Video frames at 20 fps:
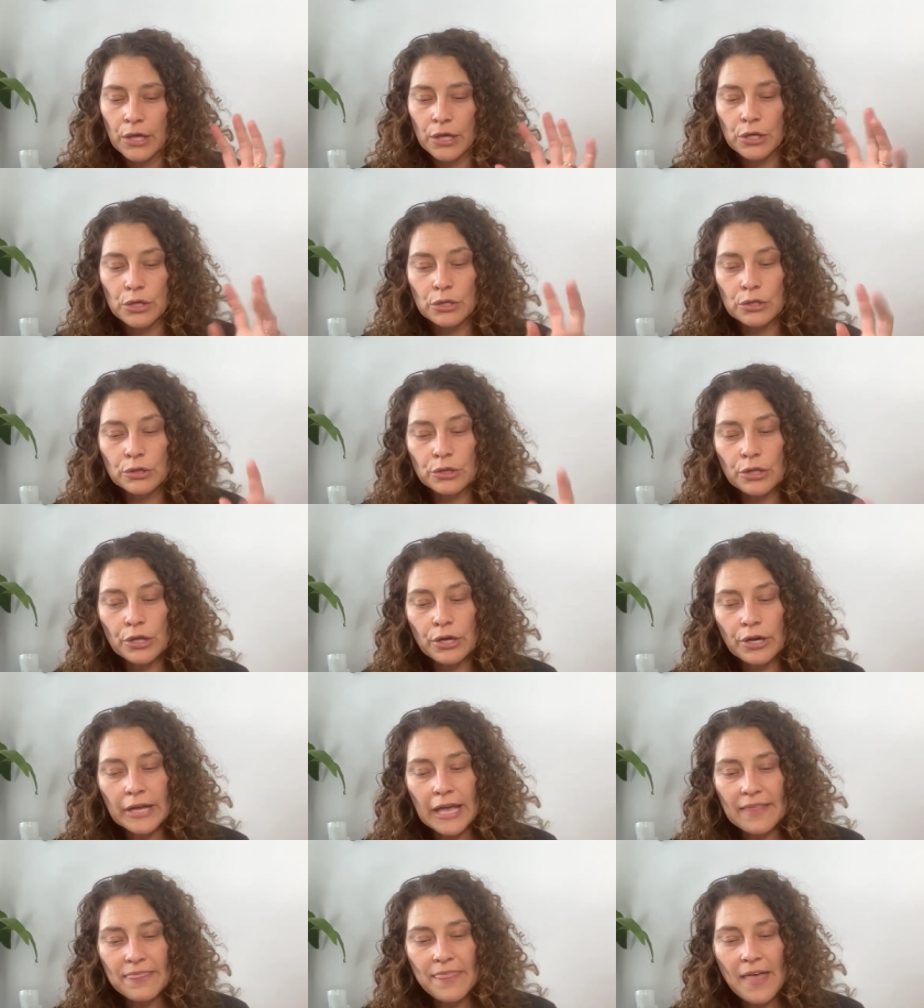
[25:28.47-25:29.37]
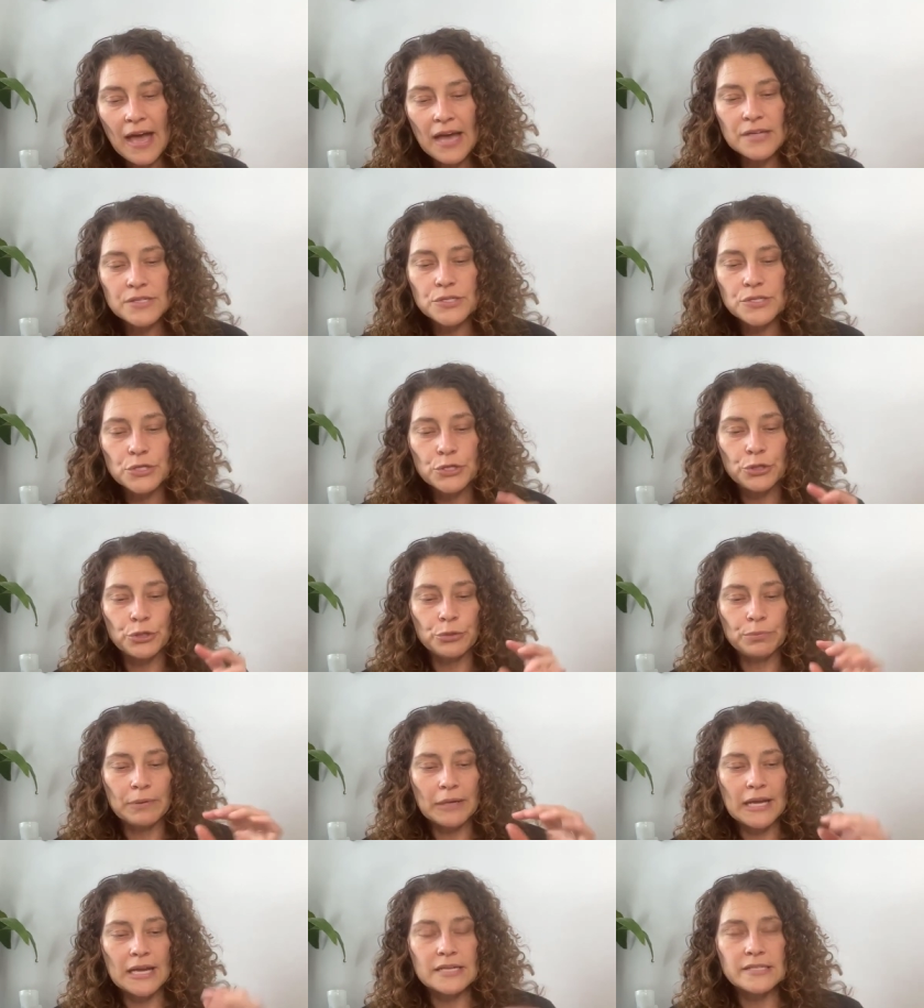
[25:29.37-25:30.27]
look at that too,
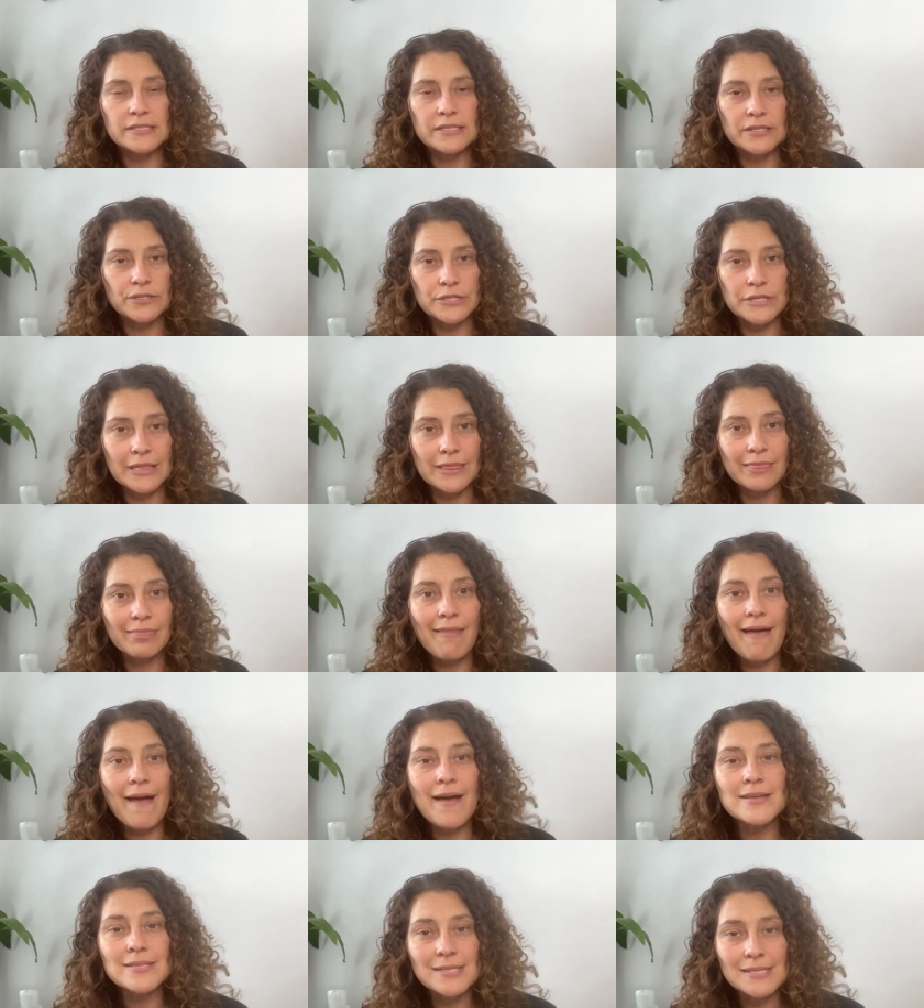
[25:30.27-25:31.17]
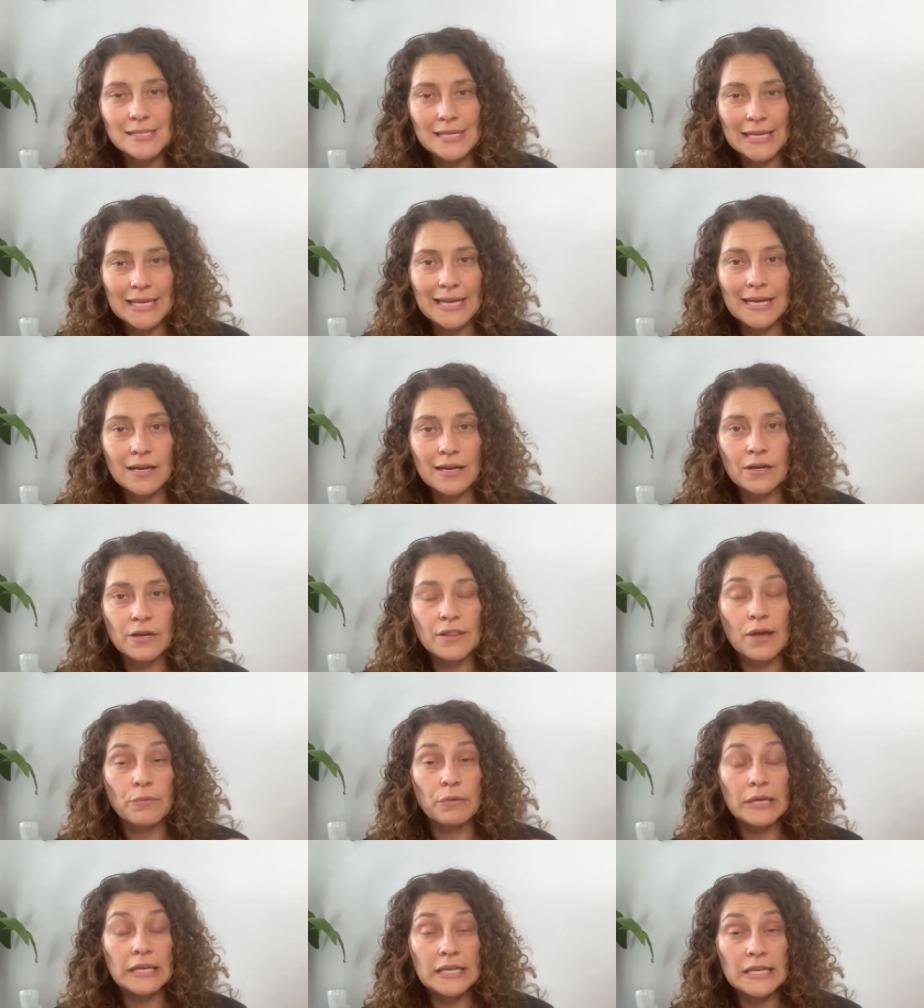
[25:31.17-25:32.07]
because there's a lesson here
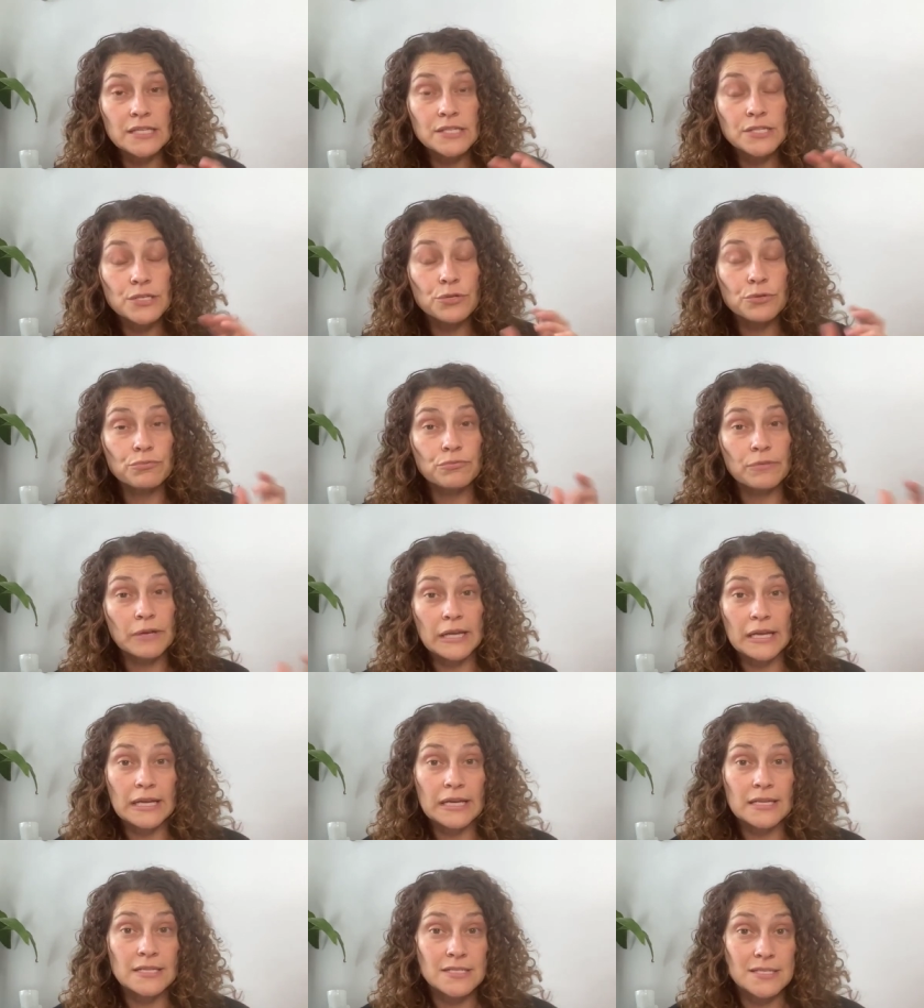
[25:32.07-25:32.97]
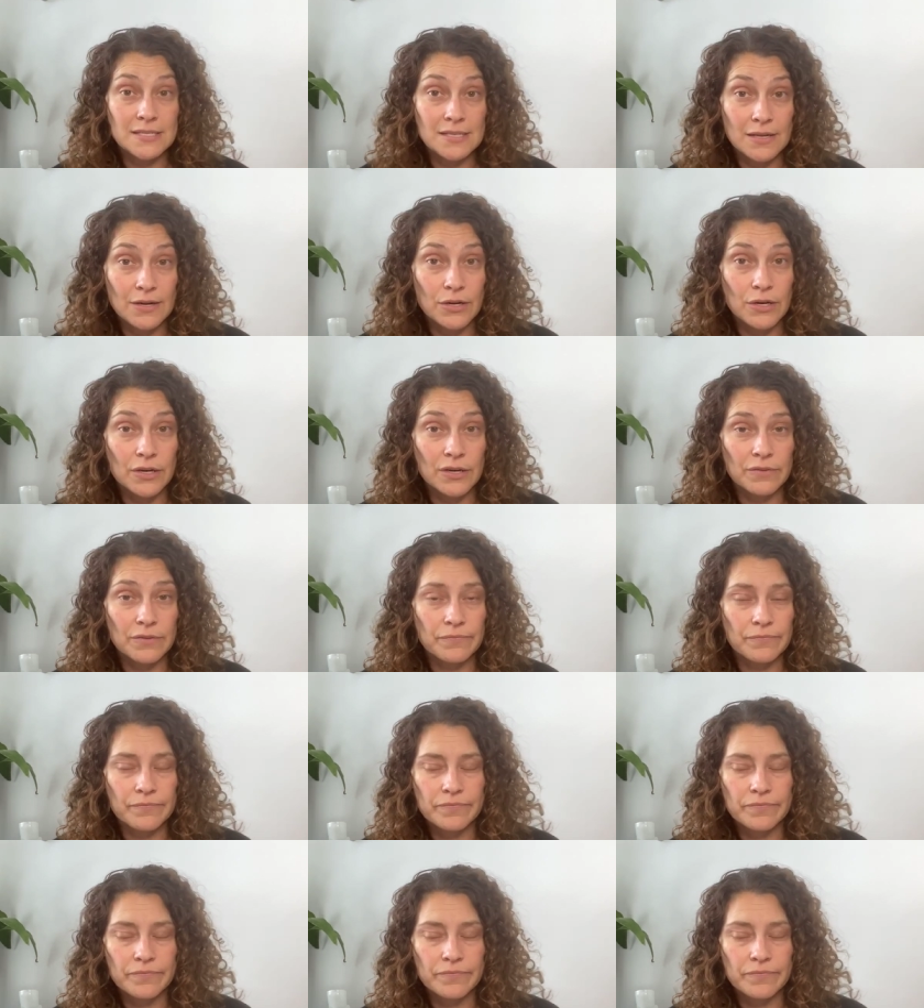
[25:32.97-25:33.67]
that we need to reconsider.